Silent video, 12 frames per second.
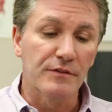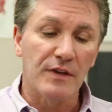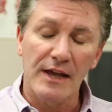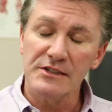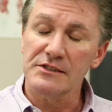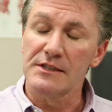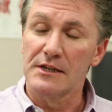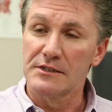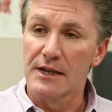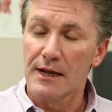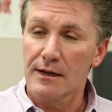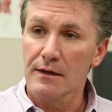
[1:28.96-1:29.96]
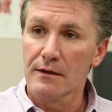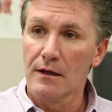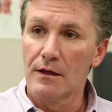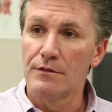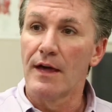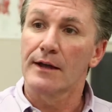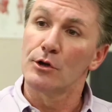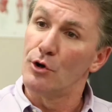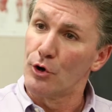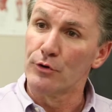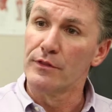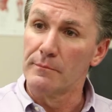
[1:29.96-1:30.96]
tests they take that could
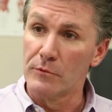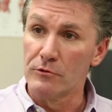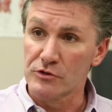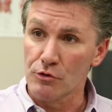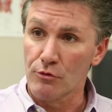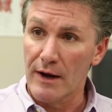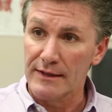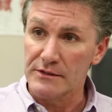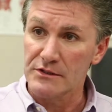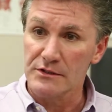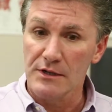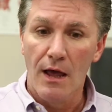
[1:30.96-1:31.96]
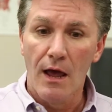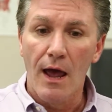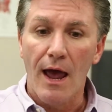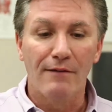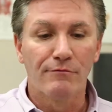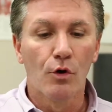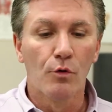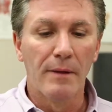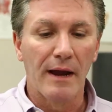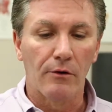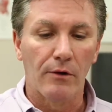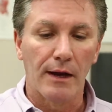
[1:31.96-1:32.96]
earn them those credits have no
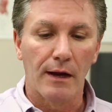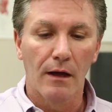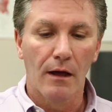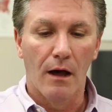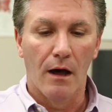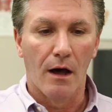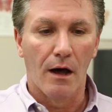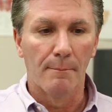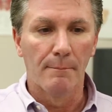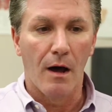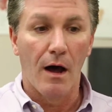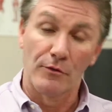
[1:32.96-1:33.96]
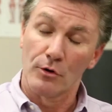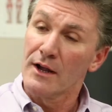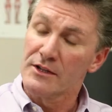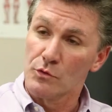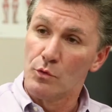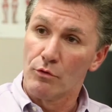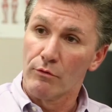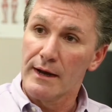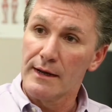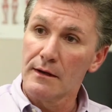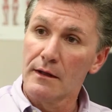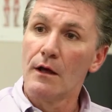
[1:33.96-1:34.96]
bearing on their high school
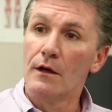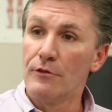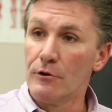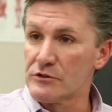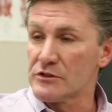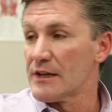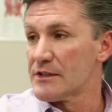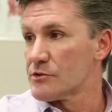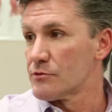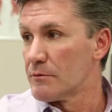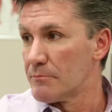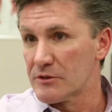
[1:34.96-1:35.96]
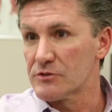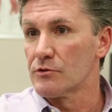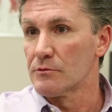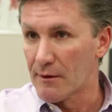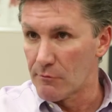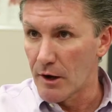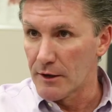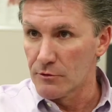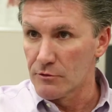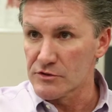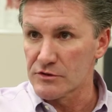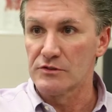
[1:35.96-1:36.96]
grade. Those tests are administered by
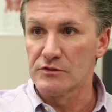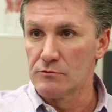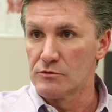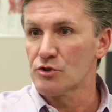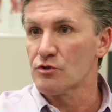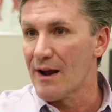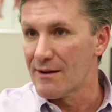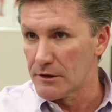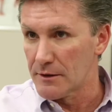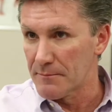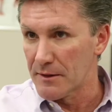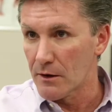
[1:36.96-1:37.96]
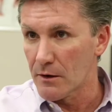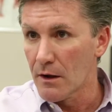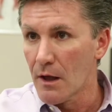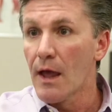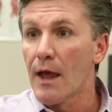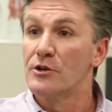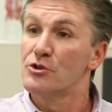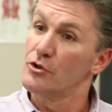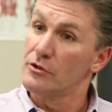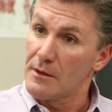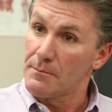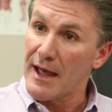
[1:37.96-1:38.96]
Rutgers. The students travel up there, and
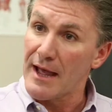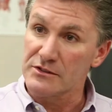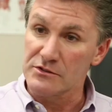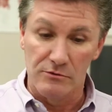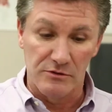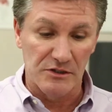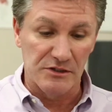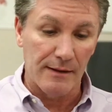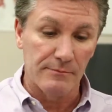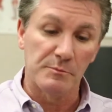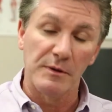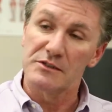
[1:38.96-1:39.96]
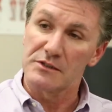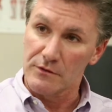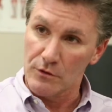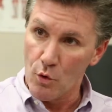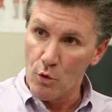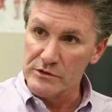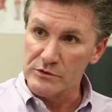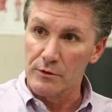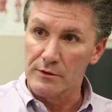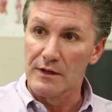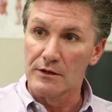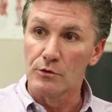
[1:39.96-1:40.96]
should they pass those exams based on the
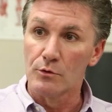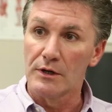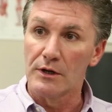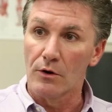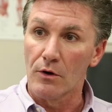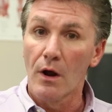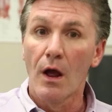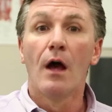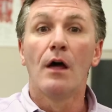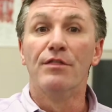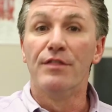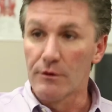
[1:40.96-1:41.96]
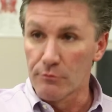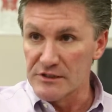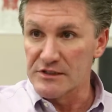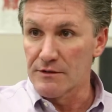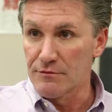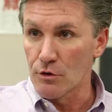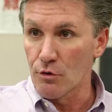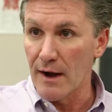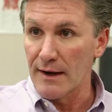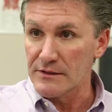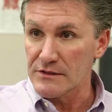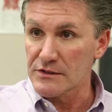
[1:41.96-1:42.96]
coursework they do here, they receive the
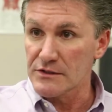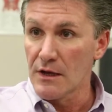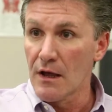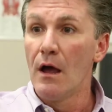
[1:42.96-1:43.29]
credits.